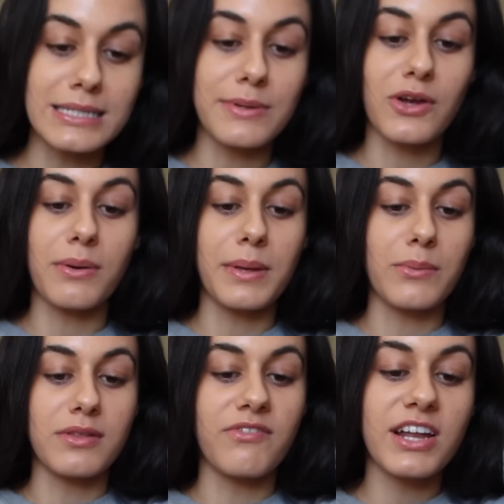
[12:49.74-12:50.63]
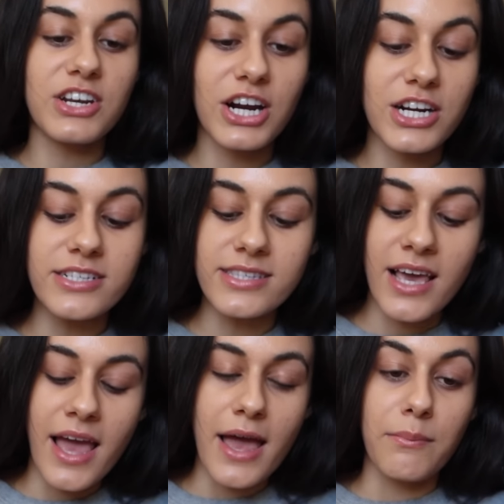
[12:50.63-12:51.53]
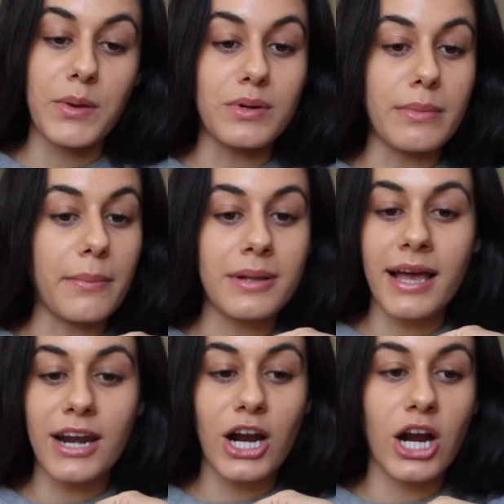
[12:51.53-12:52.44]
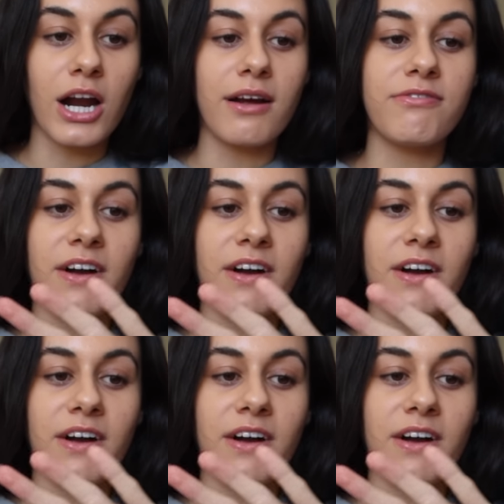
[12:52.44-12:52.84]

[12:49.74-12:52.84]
need to be there to meet with the vendors, meet with my planner,